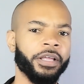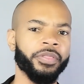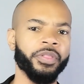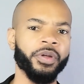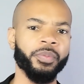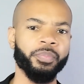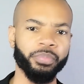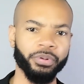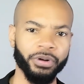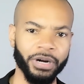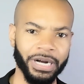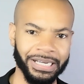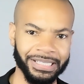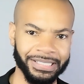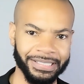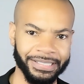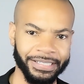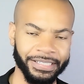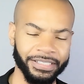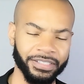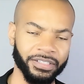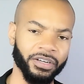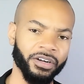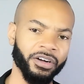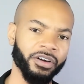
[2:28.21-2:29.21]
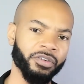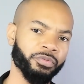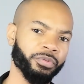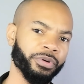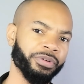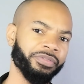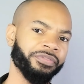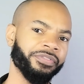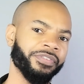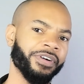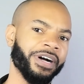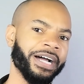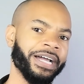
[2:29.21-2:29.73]
the process of
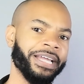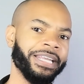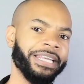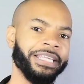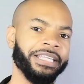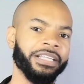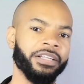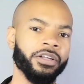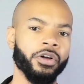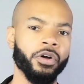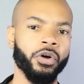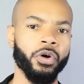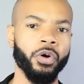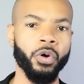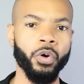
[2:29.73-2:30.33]
refining